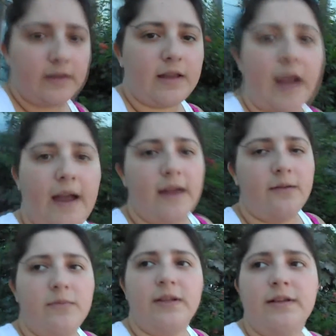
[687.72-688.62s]

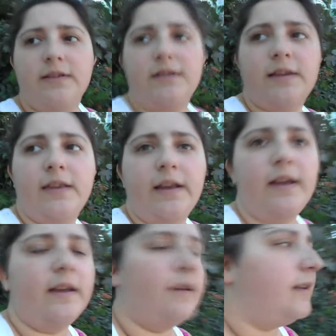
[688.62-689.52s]
time, it isn't a
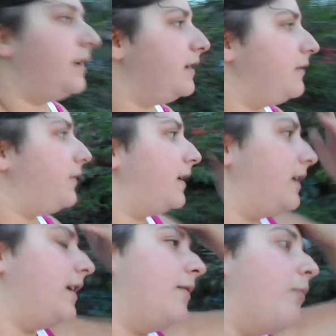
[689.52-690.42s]
thing, and if I
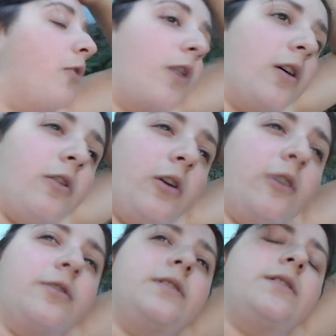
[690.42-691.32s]
can get more
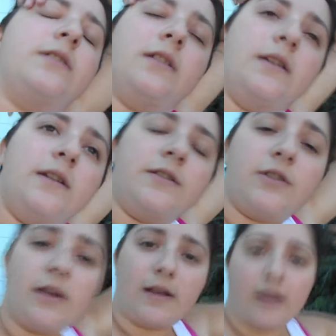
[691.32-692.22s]
co-hosts
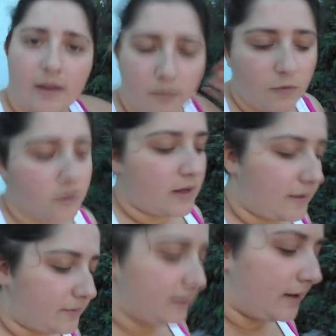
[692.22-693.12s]
so that I can get more
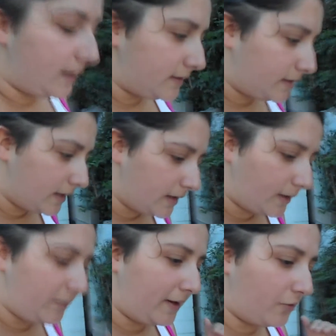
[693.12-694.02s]
time slots,
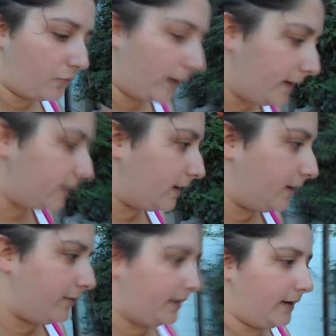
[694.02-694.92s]
that'd be great.
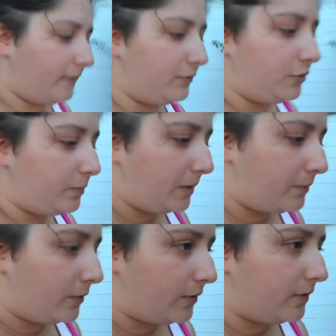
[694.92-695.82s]
I already have 2
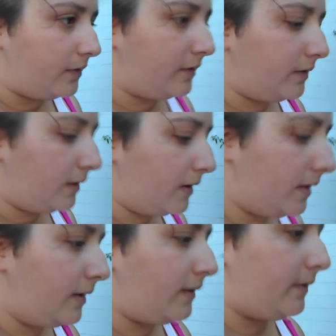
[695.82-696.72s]
people
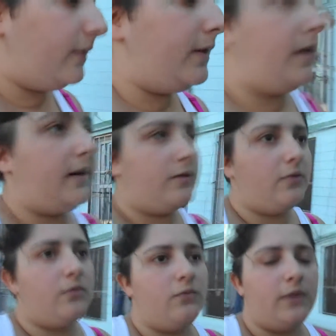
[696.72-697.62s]
that
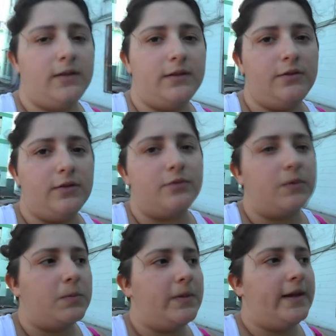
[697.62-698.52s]
want to do this
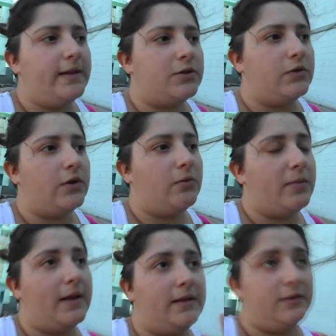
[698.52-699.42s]
with me, so there will
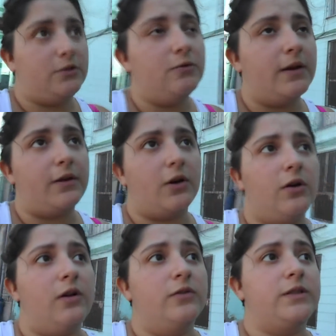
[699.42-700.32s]
be at least 2 other
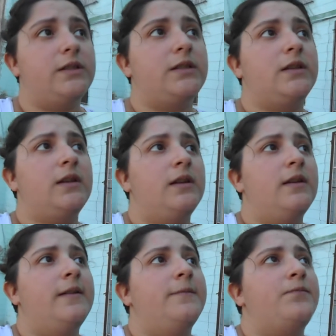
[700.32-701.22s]
co-hosts
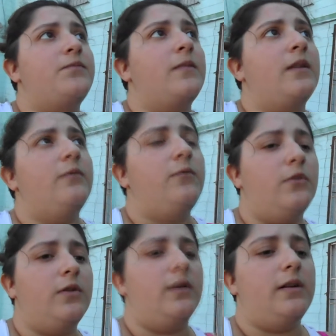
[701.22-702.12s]

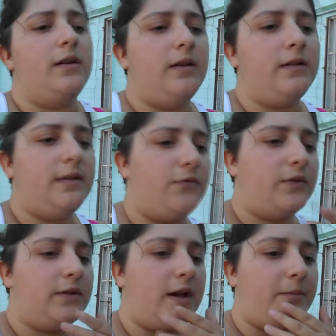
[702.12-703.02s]
for
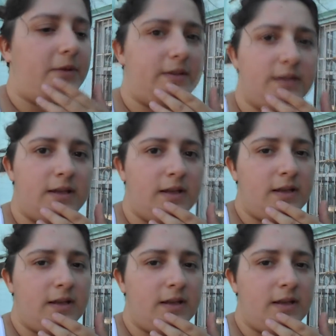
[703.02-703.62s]
different topics,